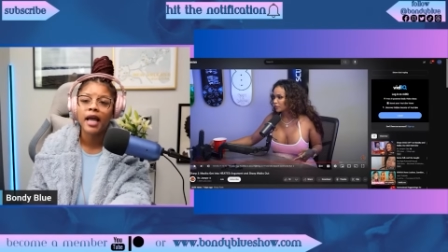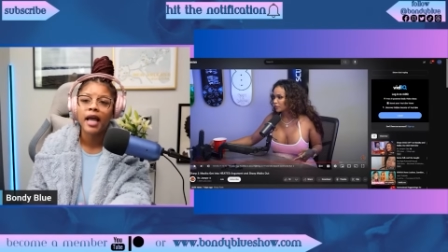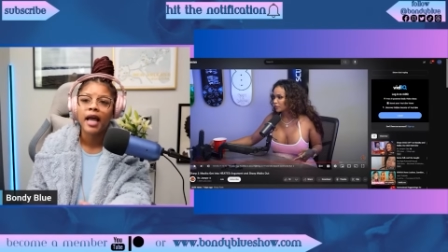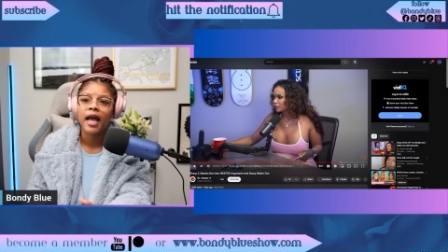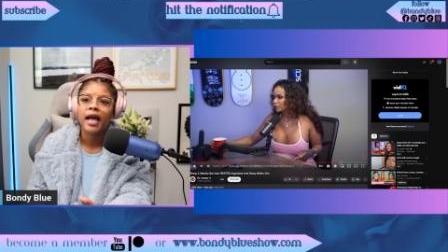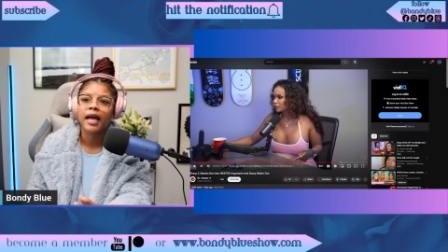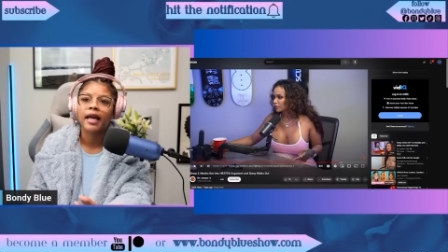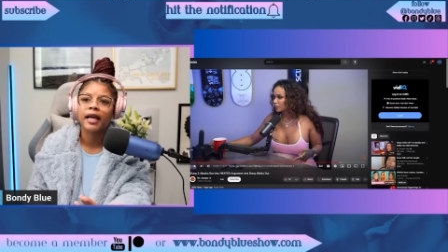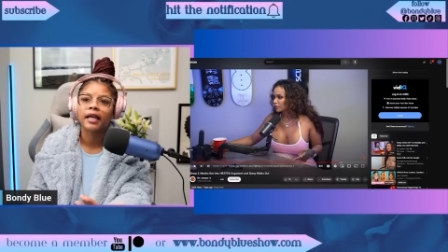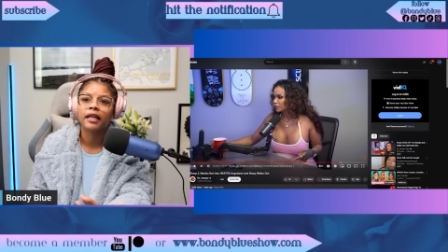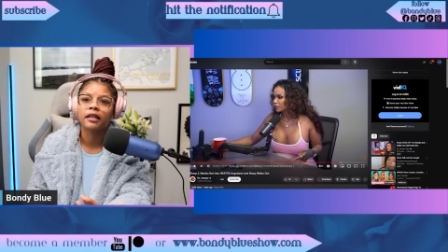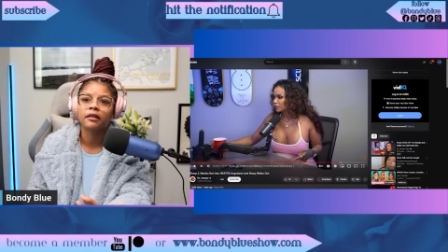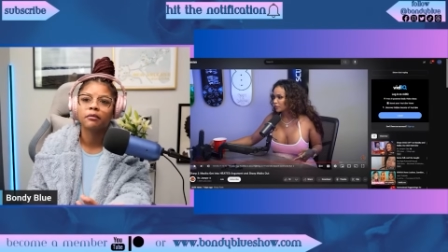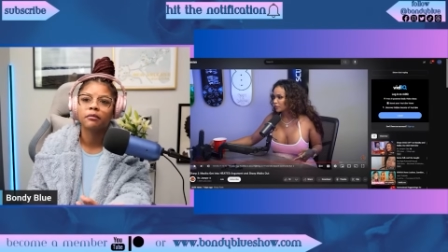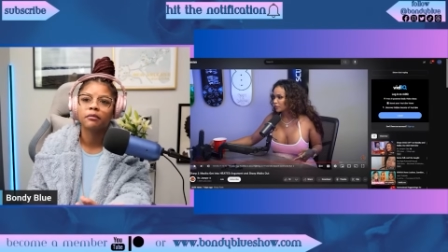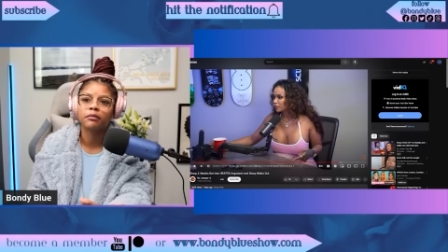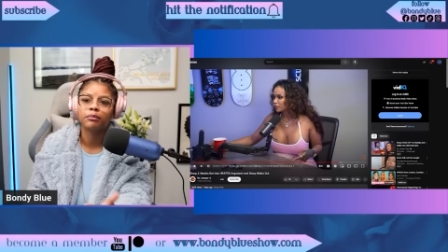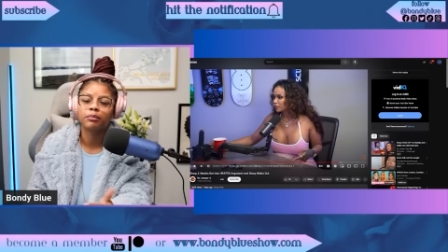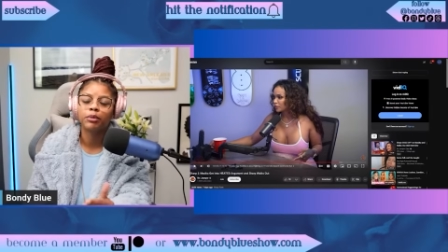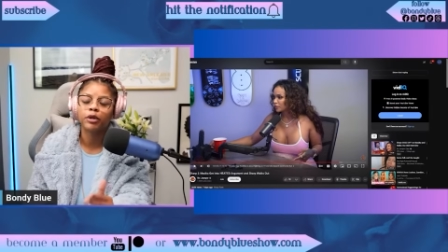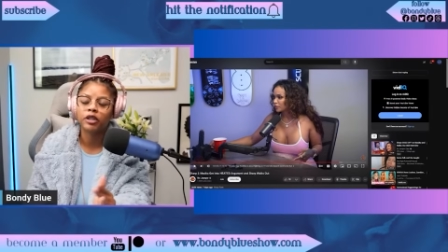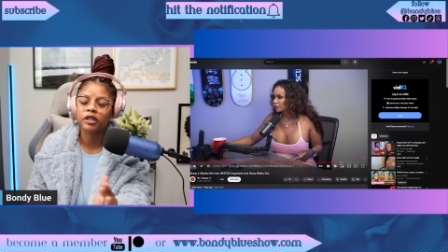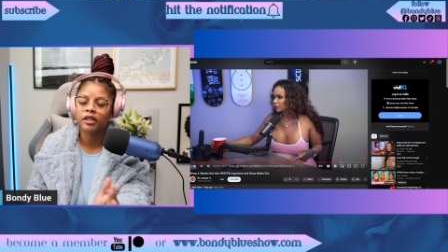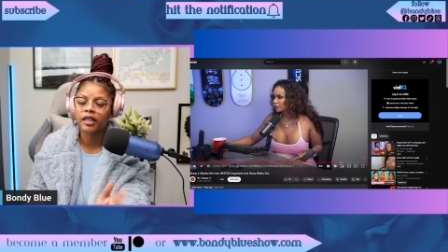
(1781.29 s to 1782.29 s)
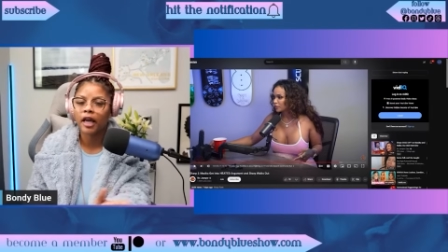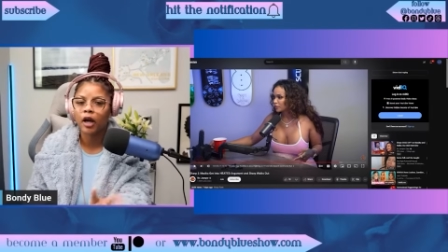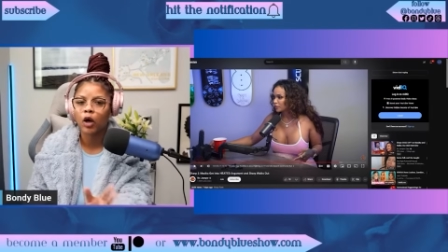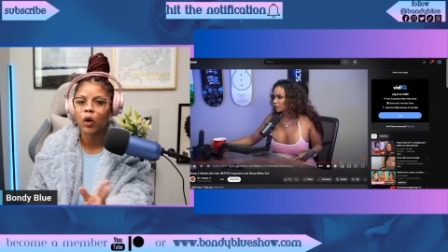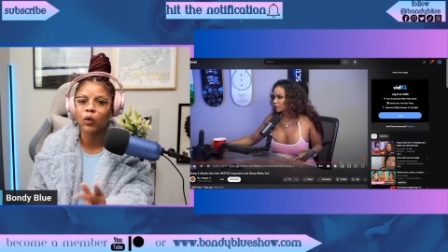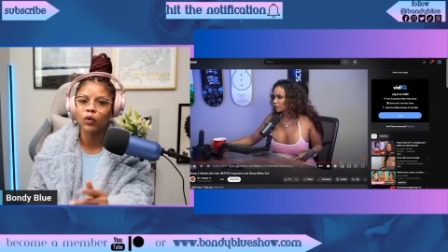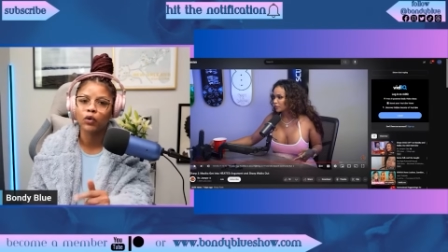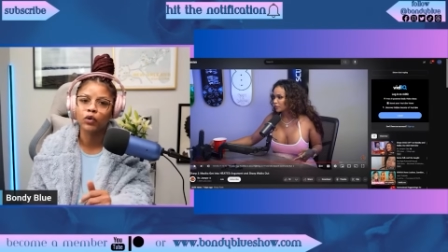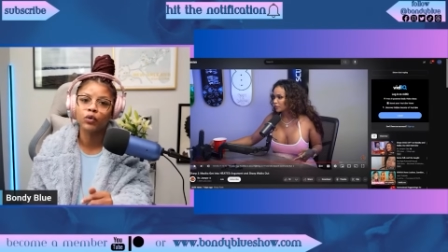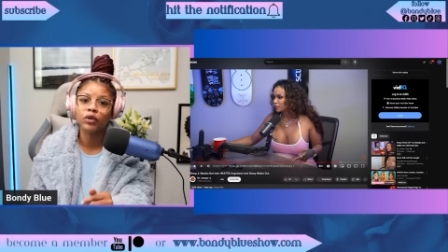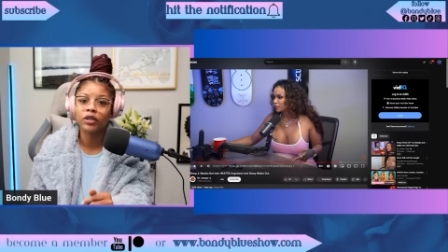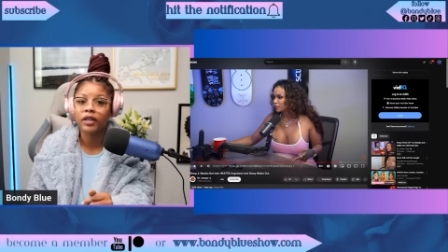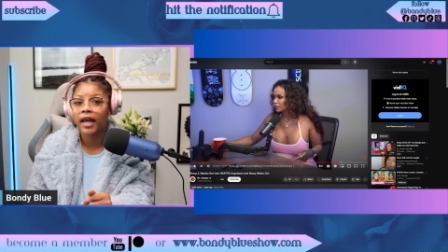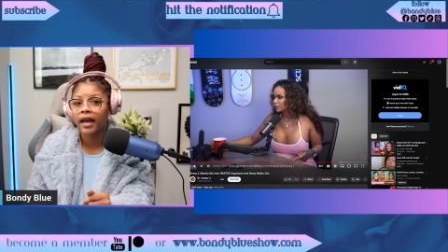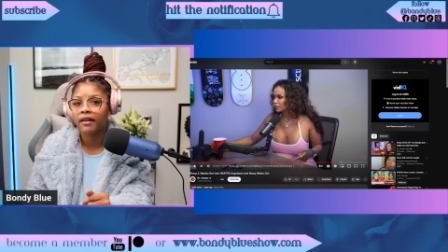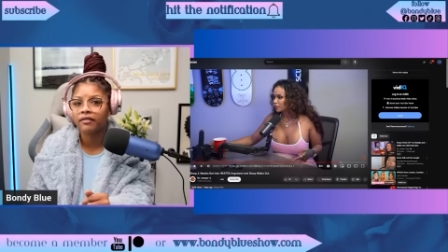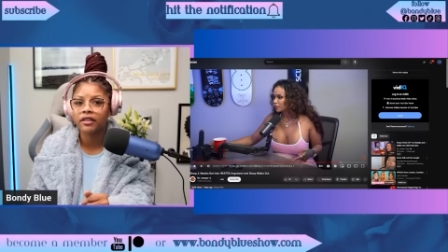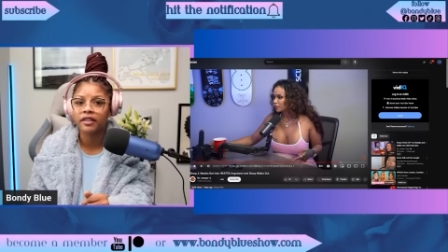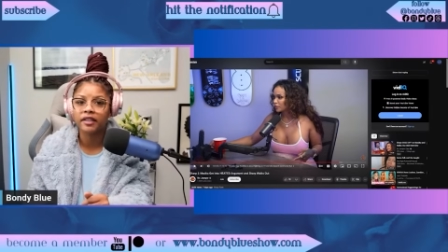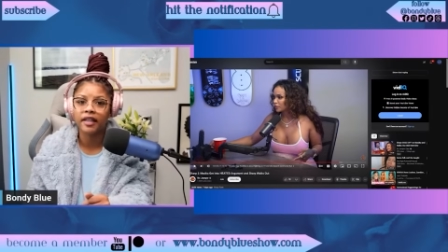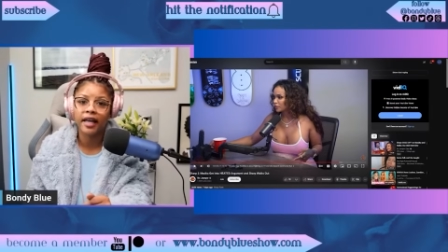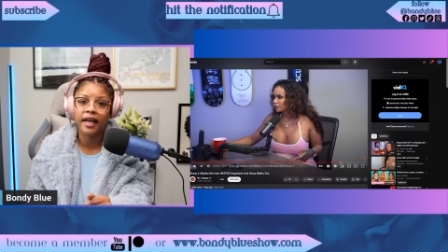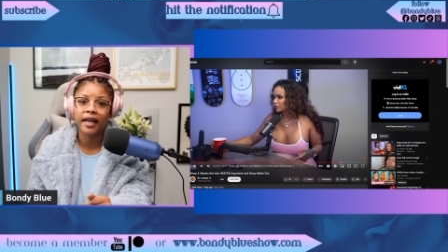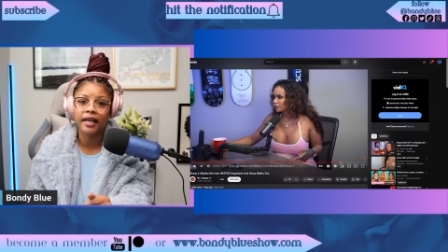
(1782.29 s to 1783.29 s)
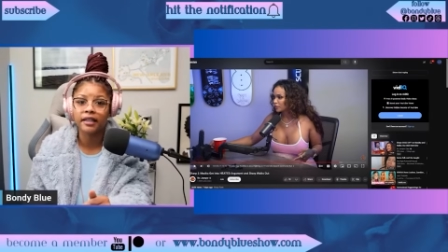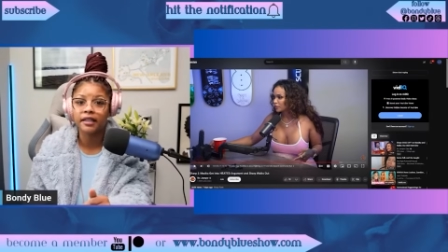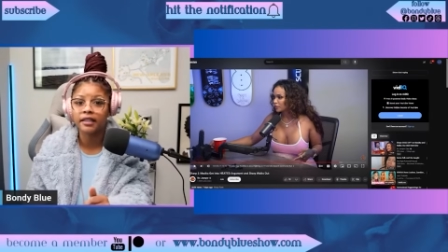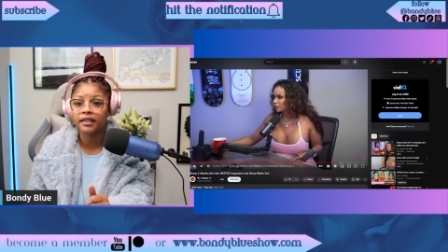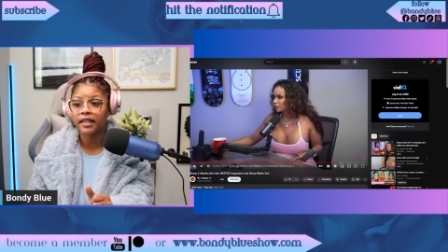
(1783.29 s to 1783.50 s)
and put that, oh, you didn't have a daddy.